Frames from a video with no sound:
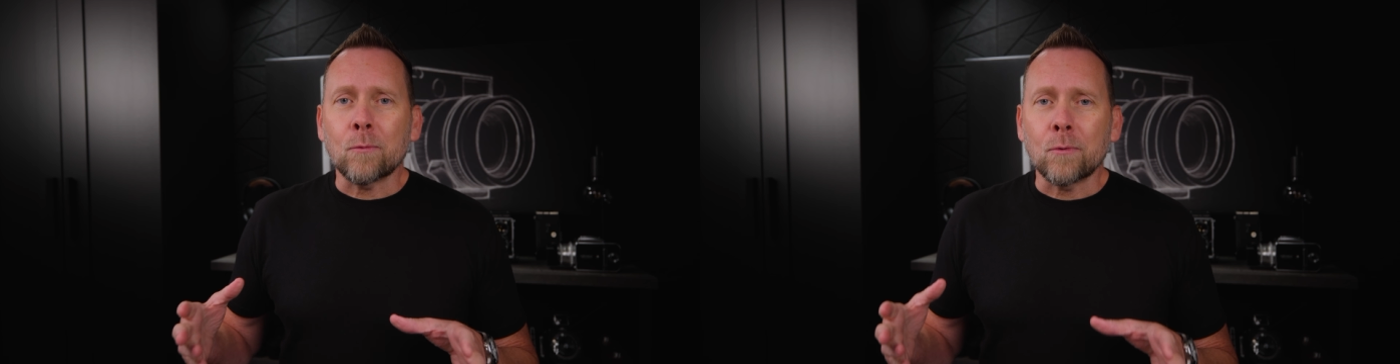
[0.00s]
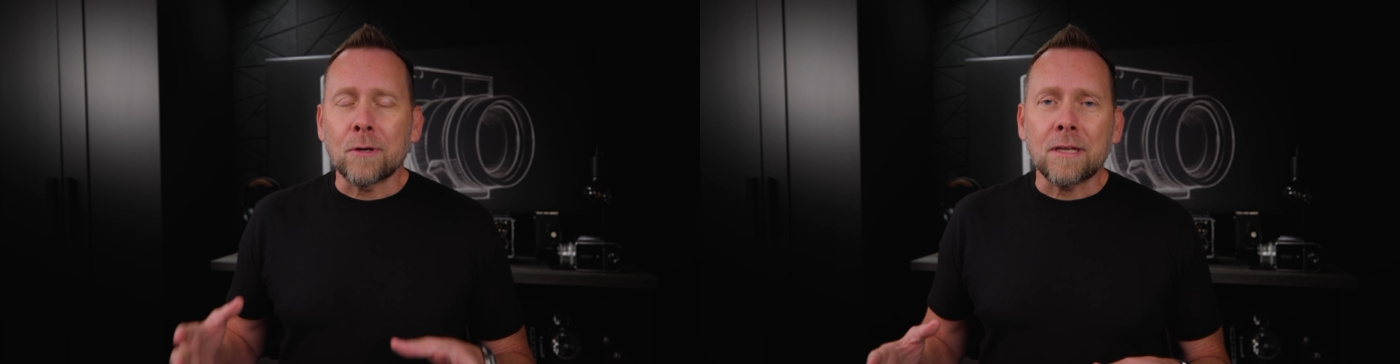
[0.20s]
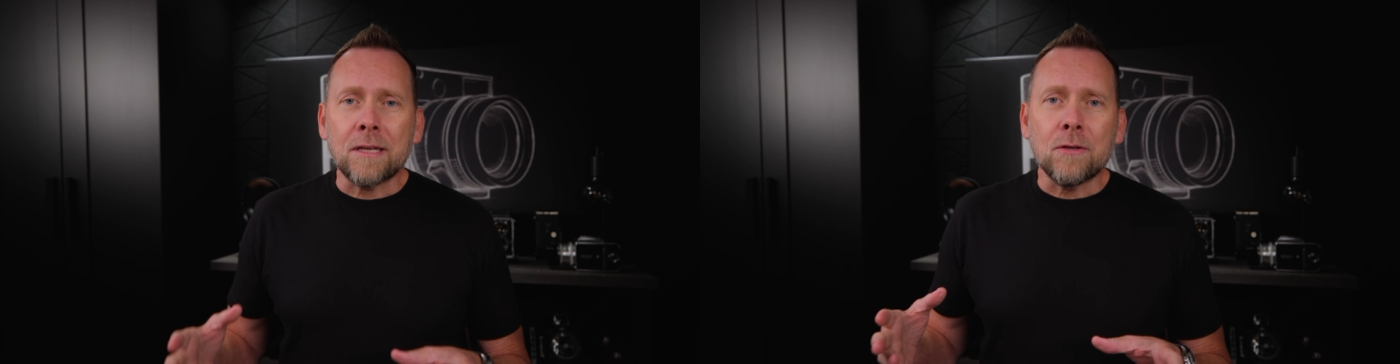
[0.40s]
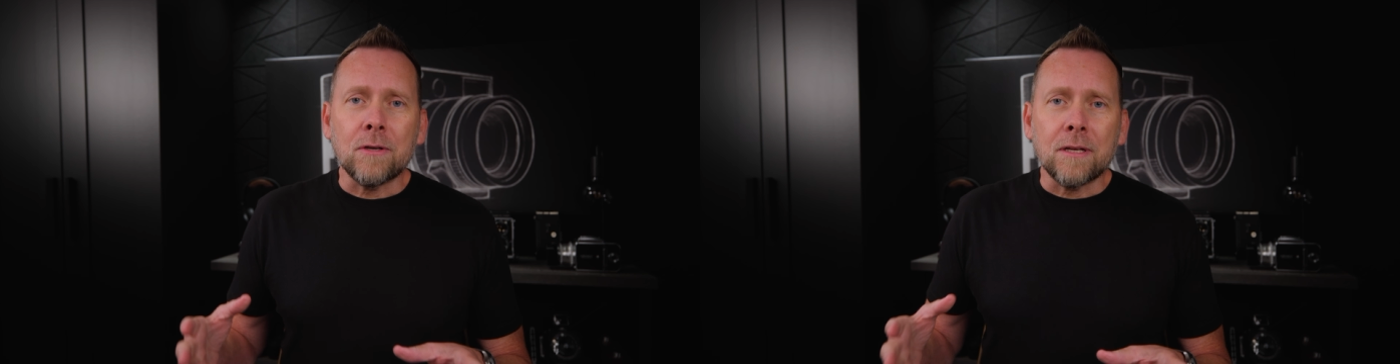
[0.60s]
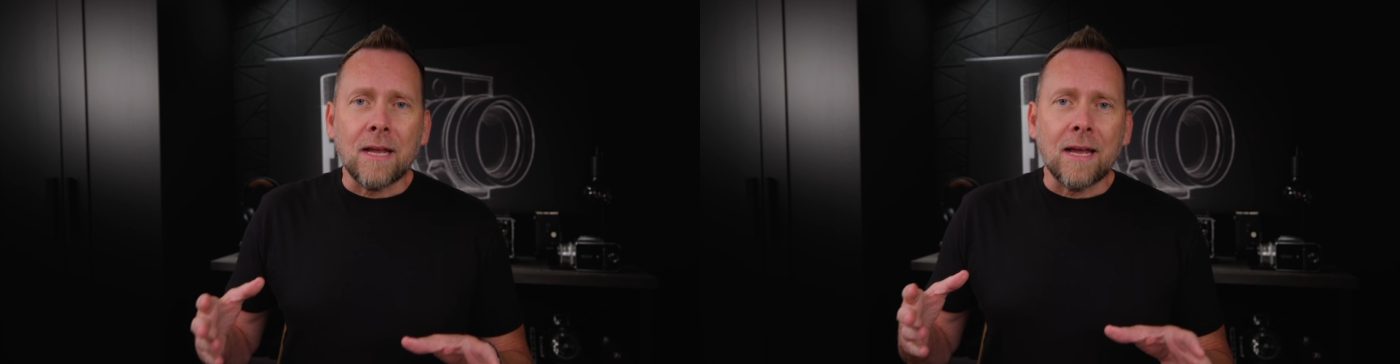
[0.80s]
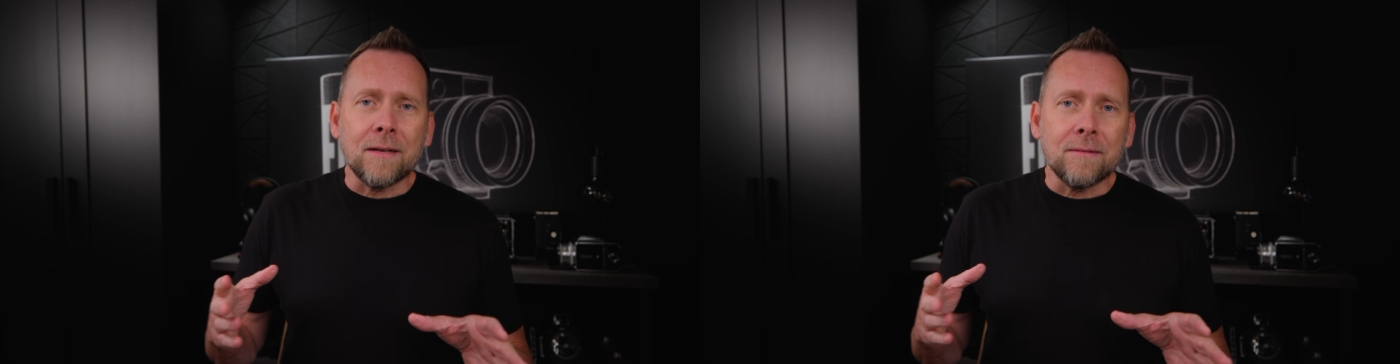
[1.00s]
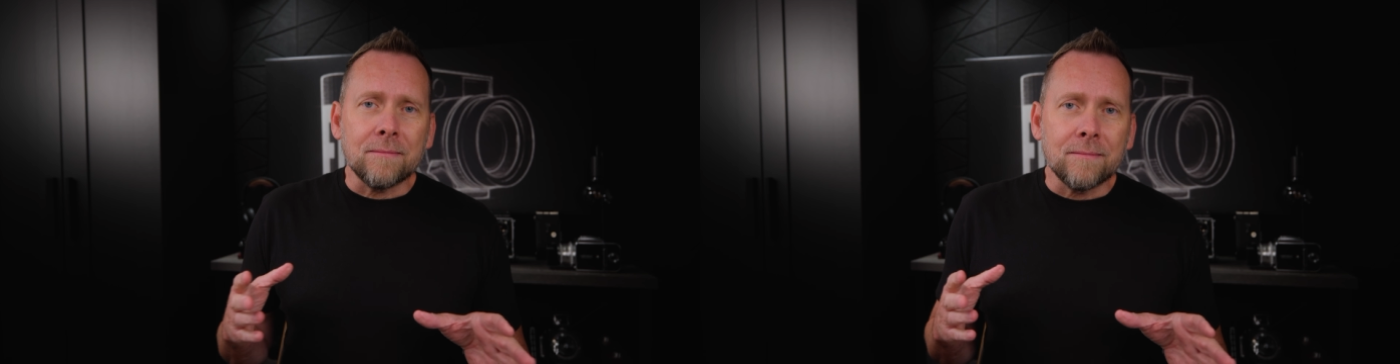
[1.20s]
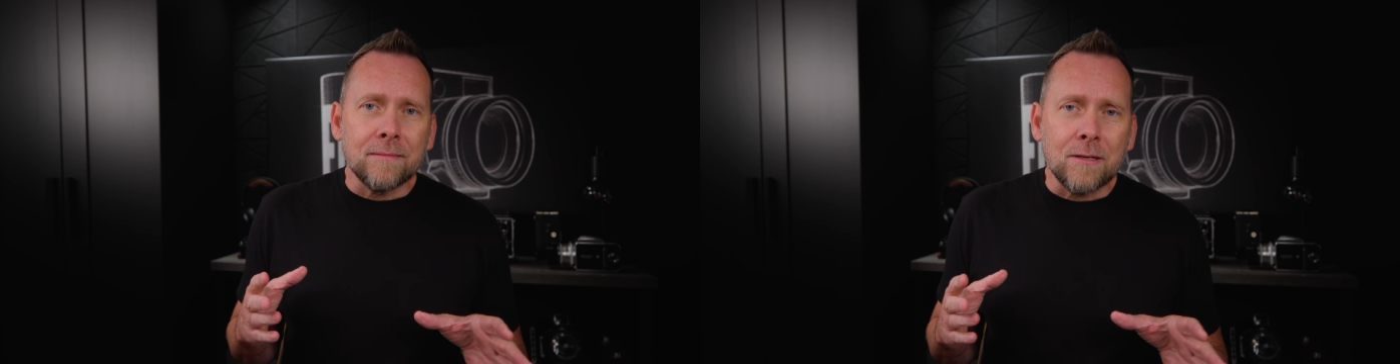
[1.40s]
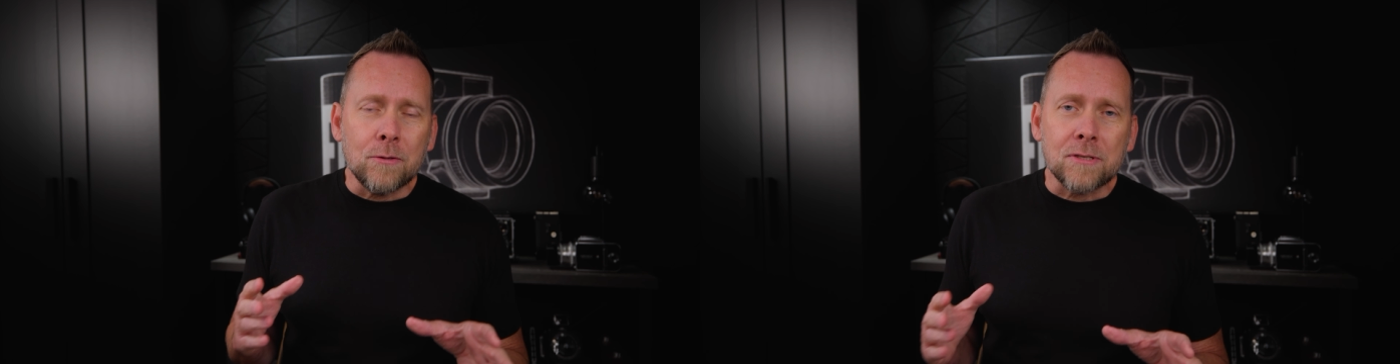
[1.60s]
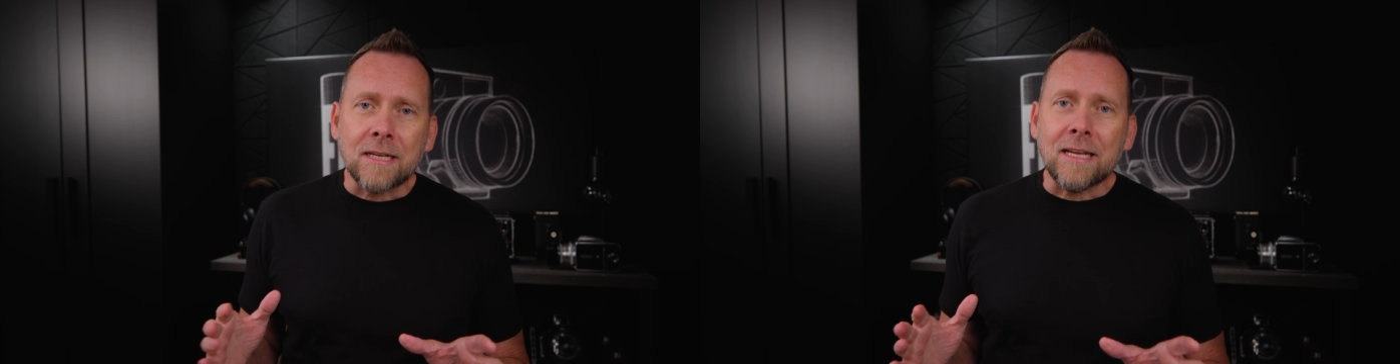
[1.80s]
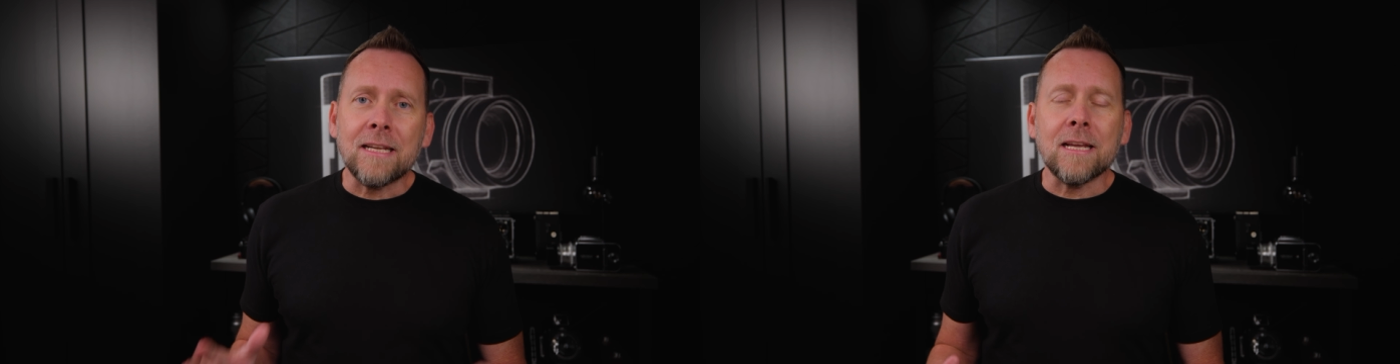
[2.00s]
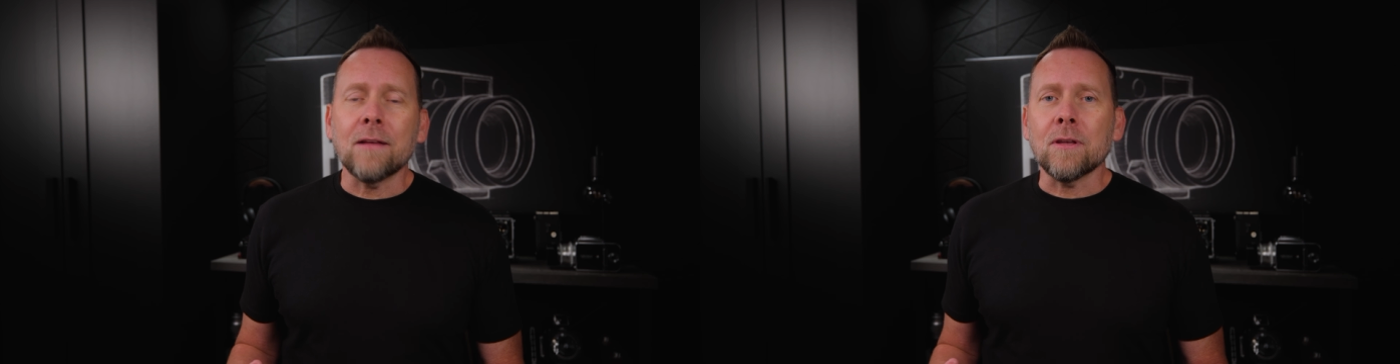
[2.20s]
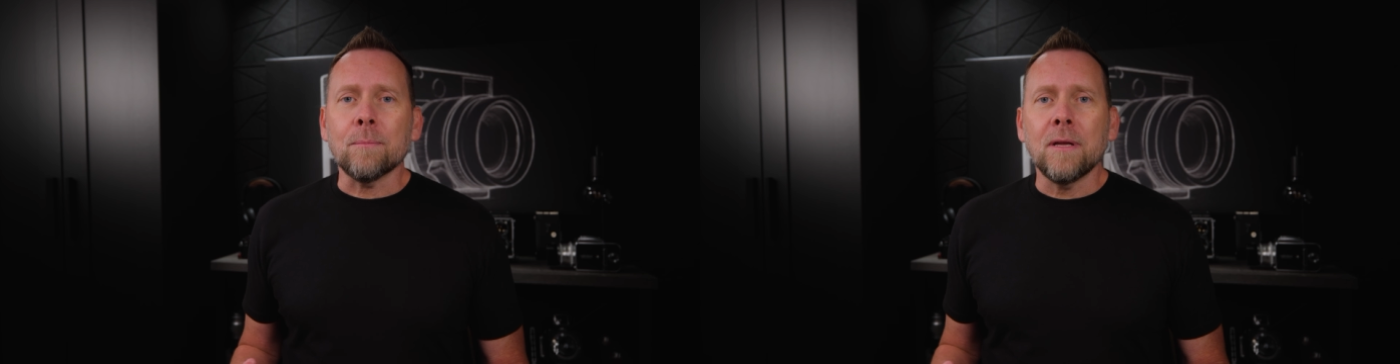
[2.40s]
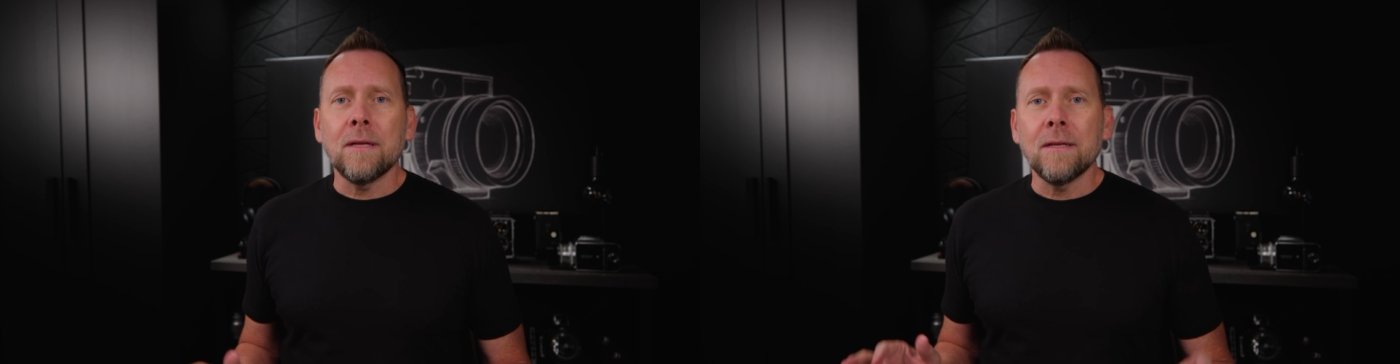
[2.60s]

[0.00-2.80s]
really good at using any of them.